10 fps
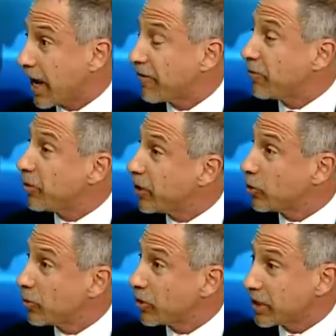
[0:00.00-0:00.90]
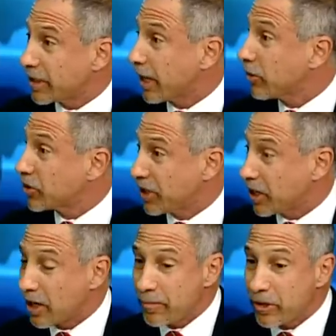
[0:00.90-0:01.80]
$500,000 or $1 million. They
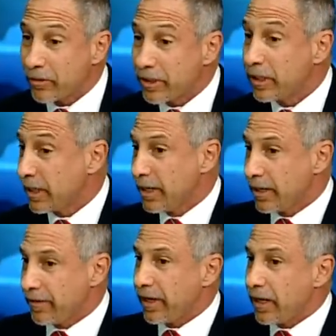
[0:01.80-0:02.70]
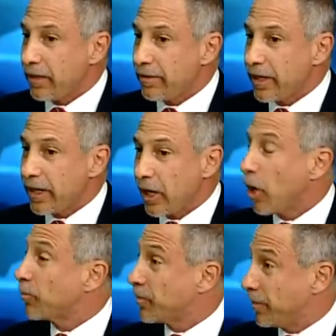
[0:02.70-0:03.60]
come here and they
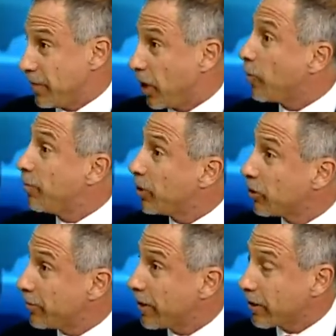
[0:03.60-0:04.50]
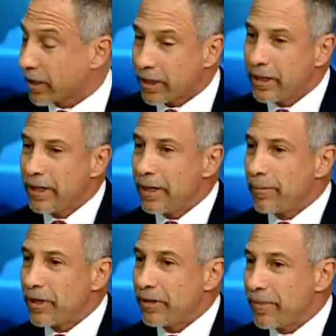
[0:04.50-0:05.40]
help build America.
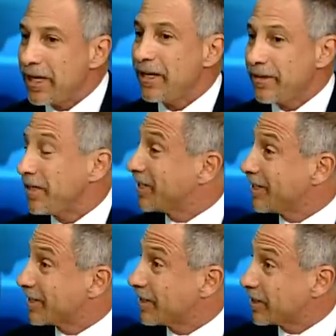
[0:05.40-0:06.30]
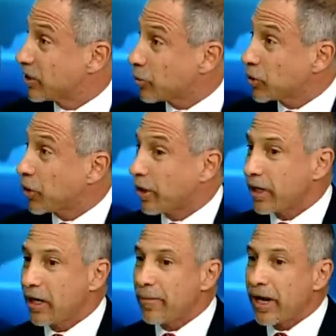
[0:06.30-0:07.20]
But in many of these instances, we're
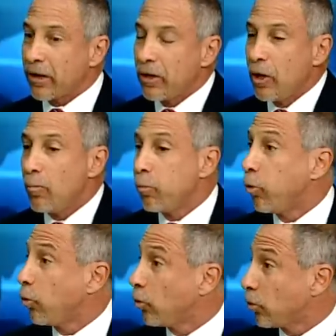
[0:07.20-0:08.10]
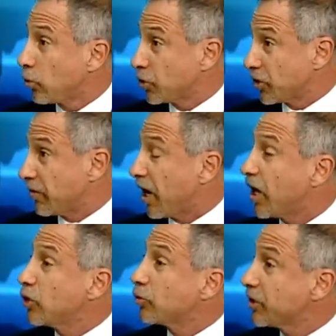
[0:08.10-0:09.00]
talking about pools of
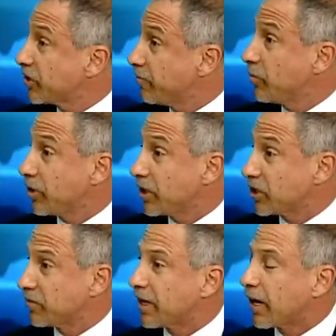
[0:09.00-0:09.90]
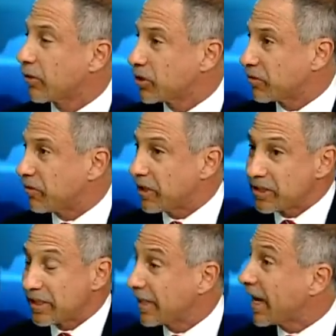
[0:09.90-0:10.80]
hundreds of millions of dollars of
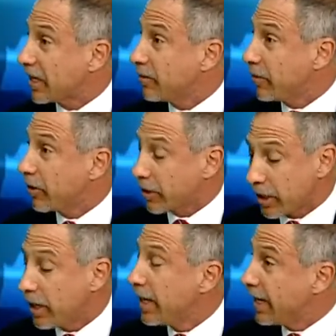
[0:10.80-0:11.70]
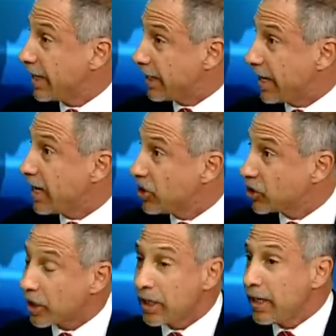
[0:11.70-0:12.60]
funds in Latin America and in
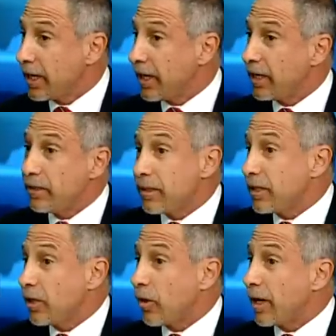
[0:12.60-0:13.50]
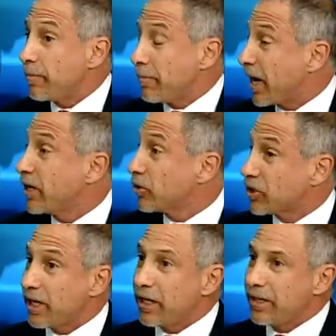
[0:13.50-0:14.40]
Asia. And, you know, my
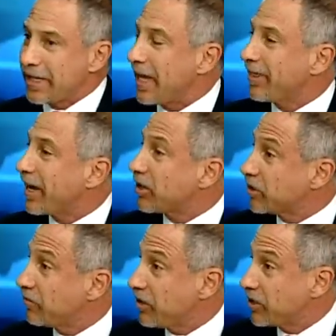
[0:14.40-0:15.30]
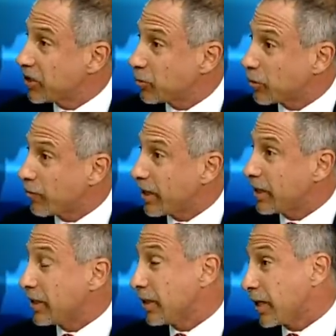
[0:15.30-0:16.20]
understanding, 10,000 visas were
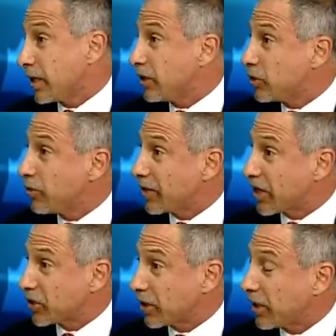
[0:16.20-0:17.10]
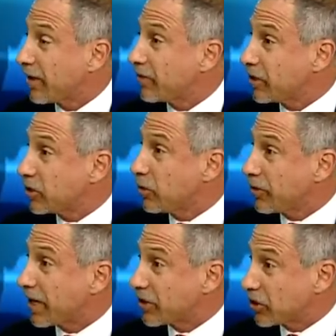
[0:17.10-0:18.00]
granted in 2011 and
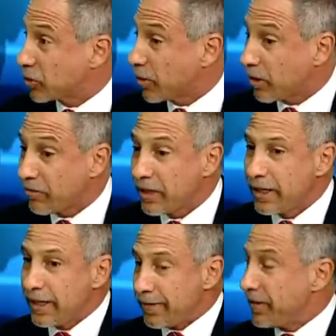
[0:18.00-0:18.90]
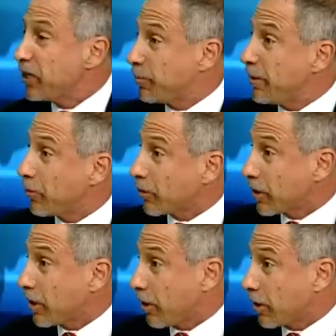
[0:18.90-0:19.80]
2012. These people
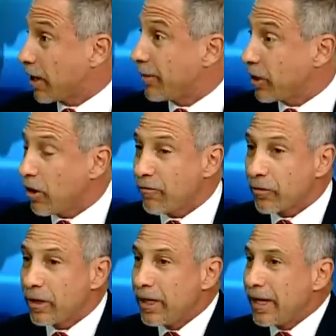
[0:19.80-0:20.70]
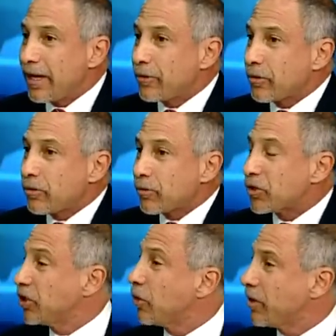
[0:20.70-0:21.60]
are coming over, and there
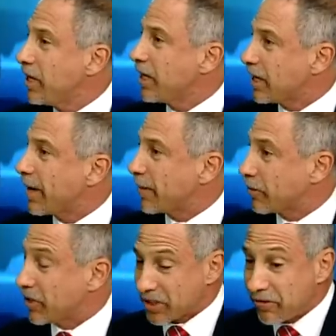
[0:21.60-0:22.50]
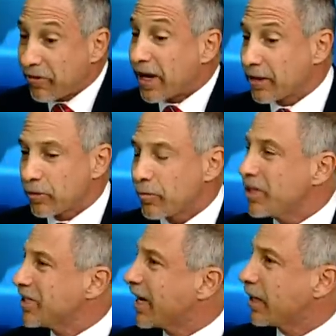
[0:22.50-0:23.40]
is no economic risk. In fact, the
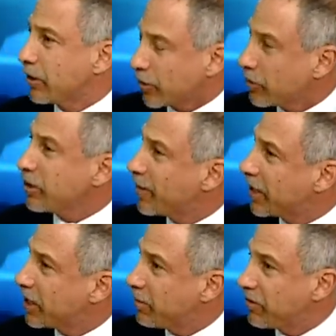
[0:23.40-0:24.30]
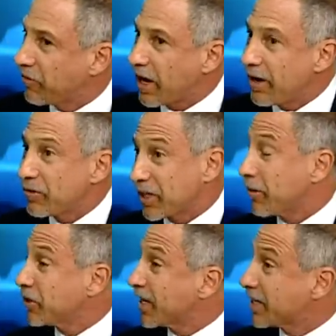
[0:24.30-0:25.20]
reason I learned about EB-5 is
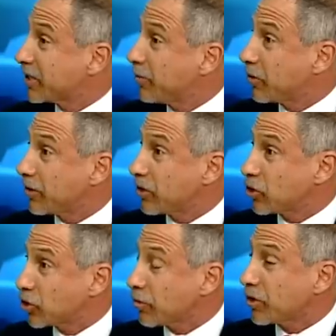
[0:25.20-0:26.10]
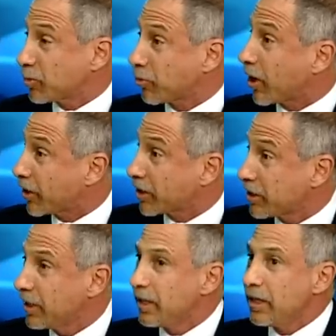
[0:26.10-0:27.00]
I was asked to build an insurance product